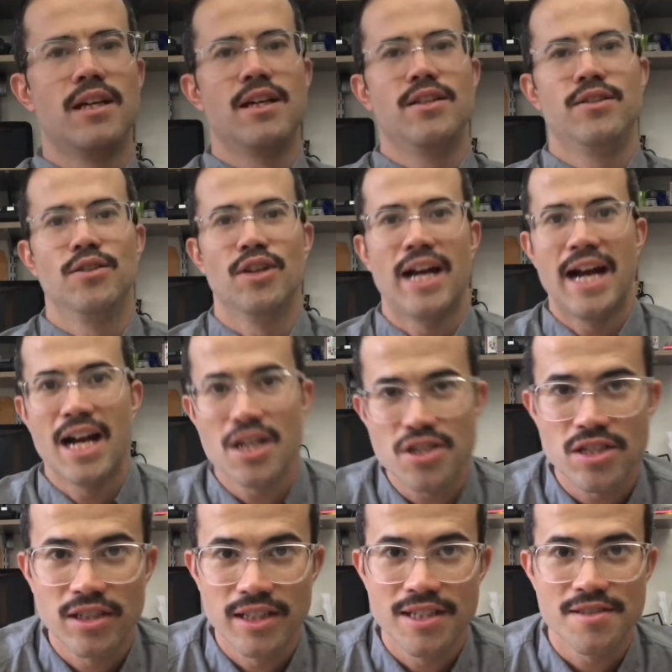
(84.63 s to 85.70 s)
you're
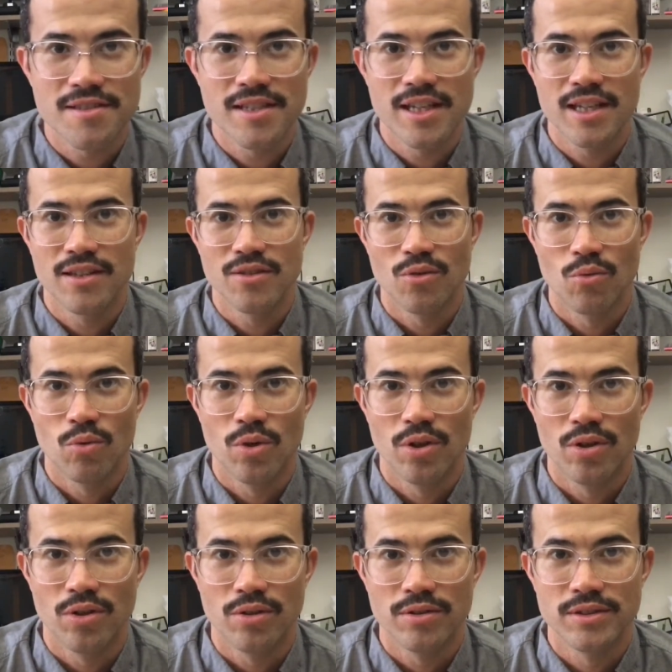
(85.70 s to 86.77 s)
actually seeing the
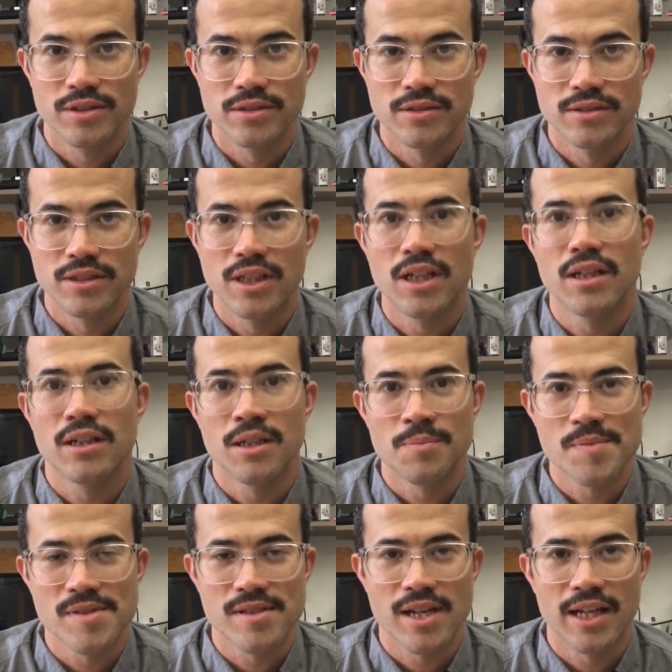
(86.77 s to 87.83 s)
world
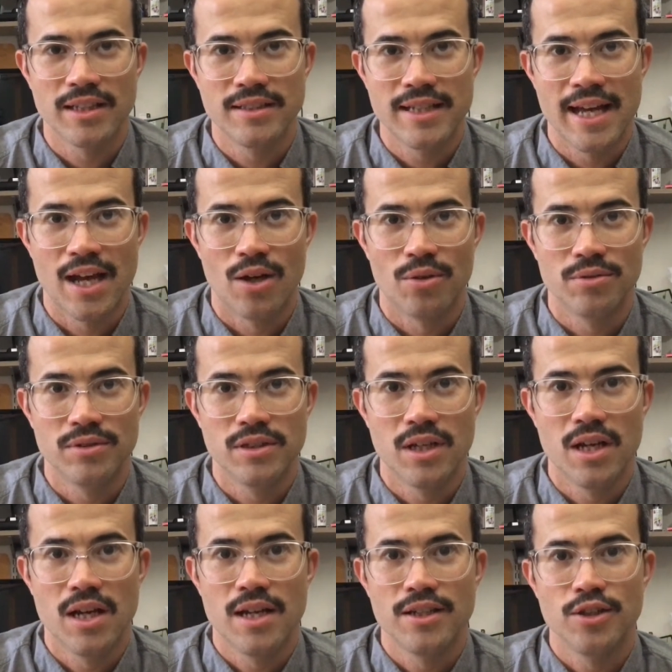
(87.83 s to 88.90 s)
upside down.
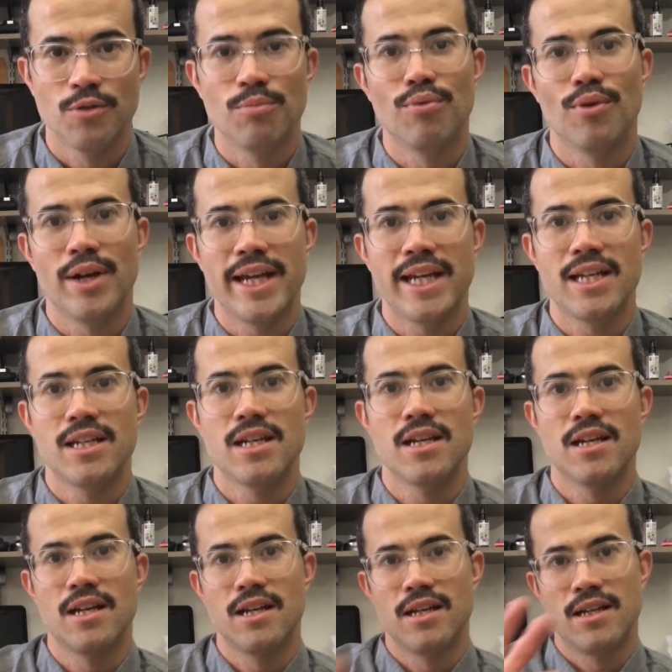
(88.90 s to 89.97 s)
Your brain
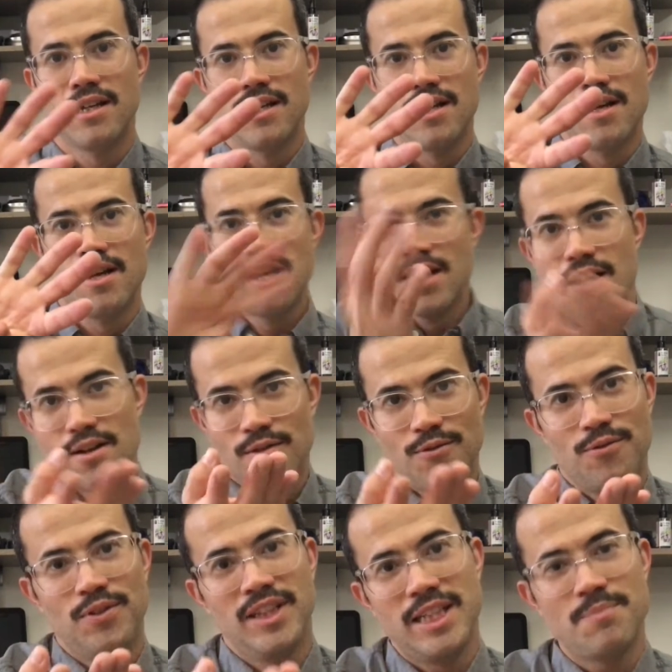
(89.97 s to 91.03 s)

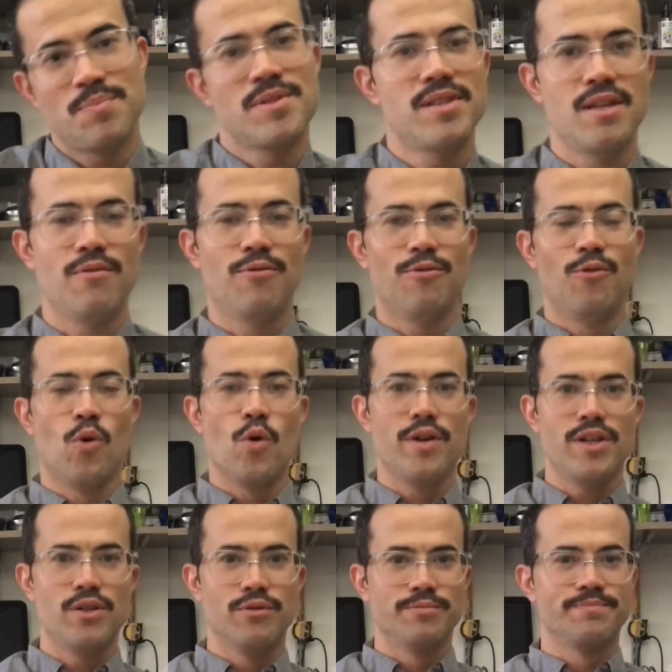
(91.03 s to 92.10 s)
flips it for
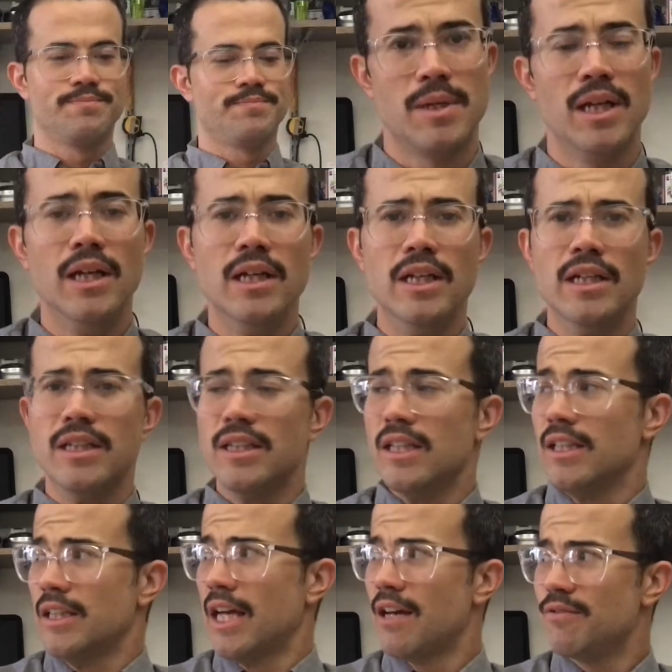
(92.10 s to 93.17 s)
you.
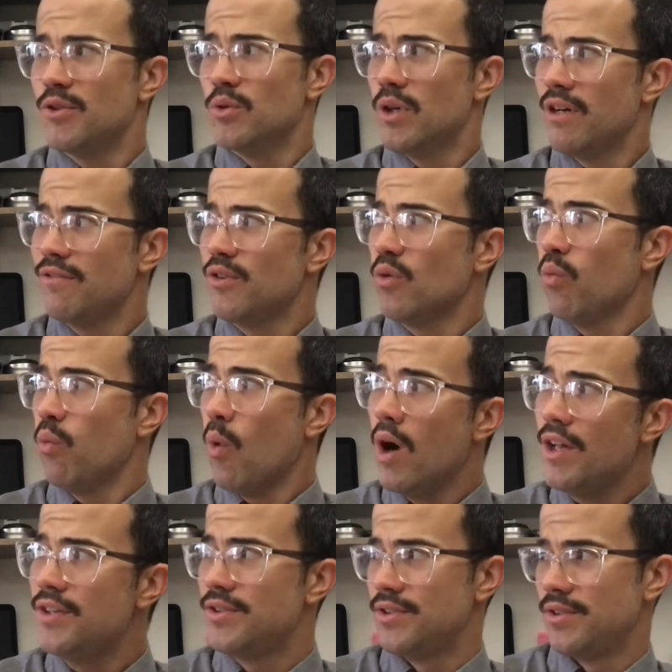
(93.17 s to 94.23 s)
Have you ever
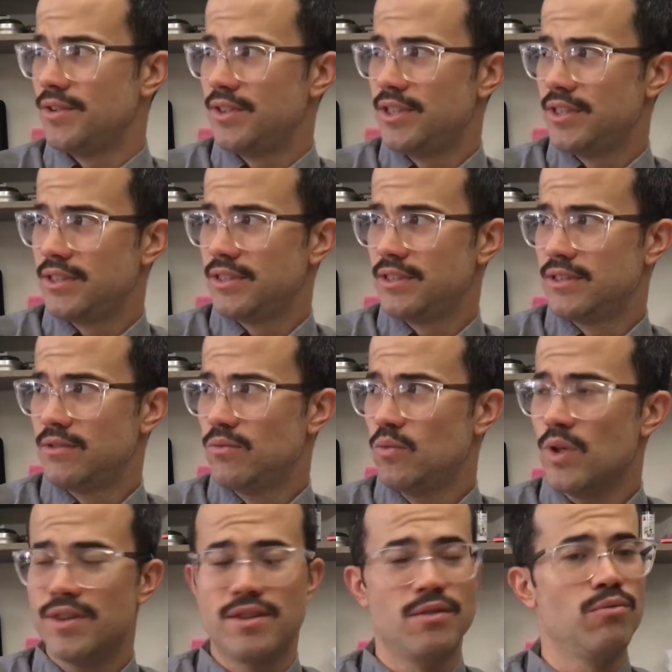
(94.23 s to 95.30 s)
wondered
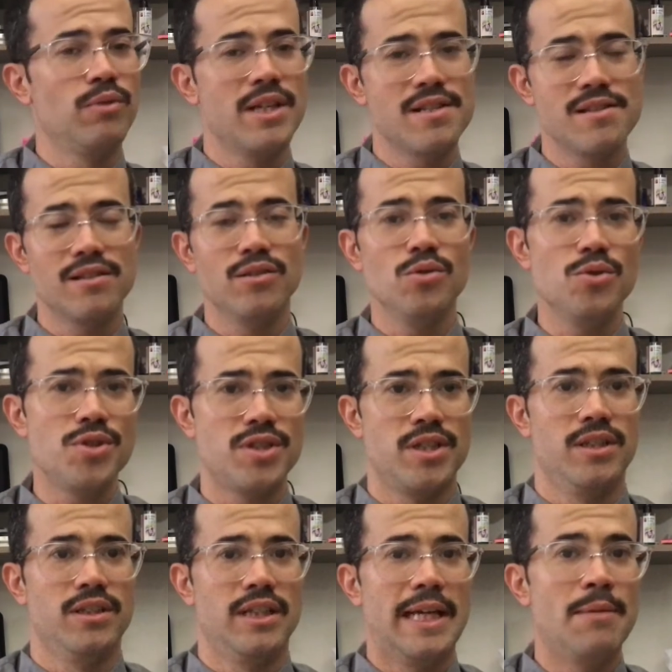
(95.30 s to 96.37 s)
what the
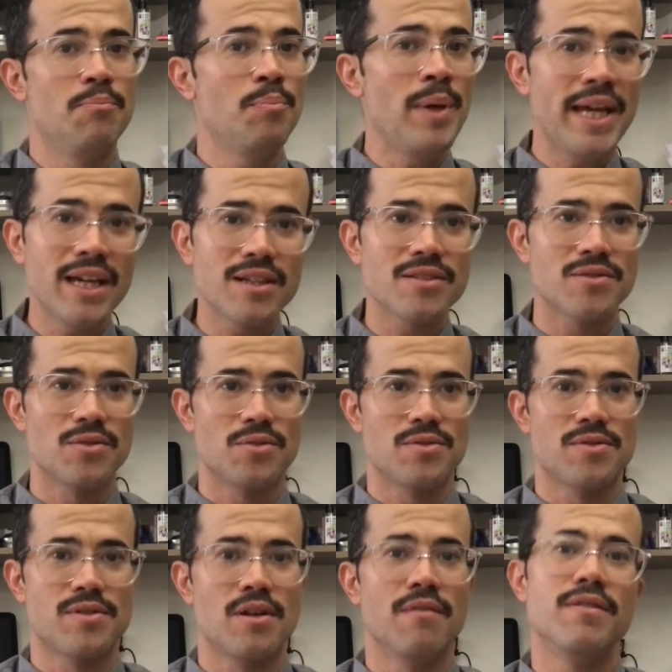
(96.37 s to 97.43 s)
resolution in
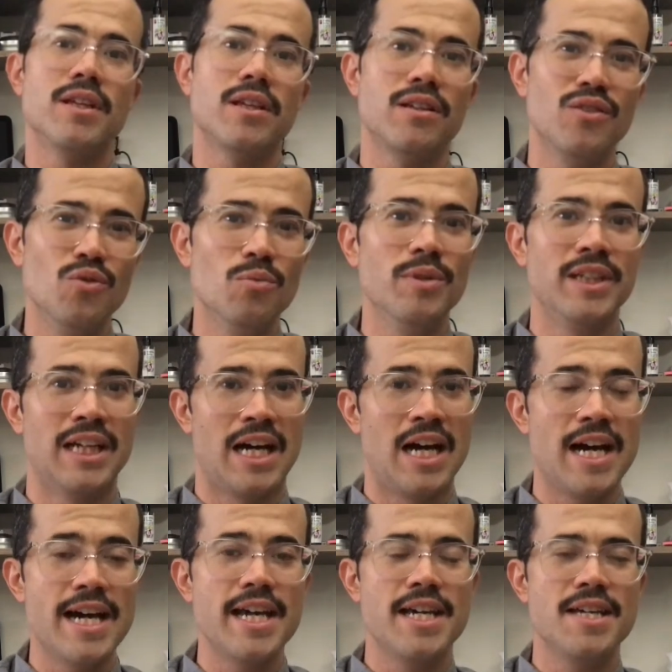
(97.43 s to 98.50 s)
pixels of the human
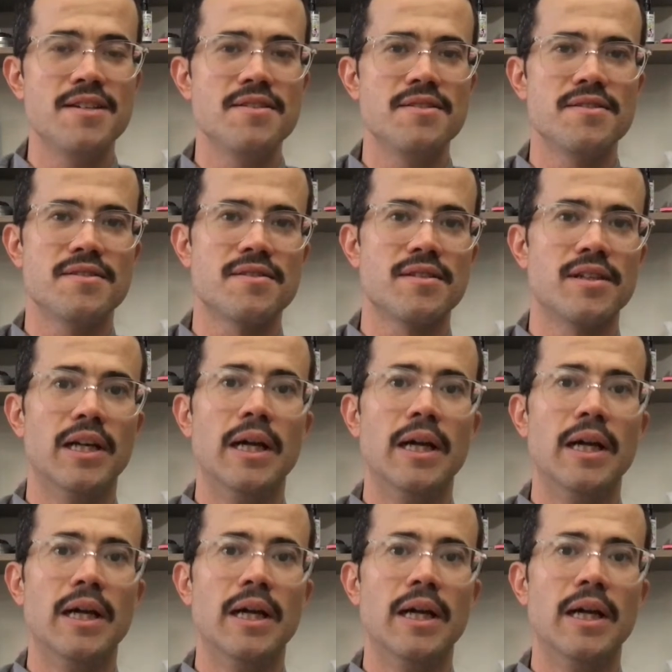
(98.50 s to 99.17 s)
eye is?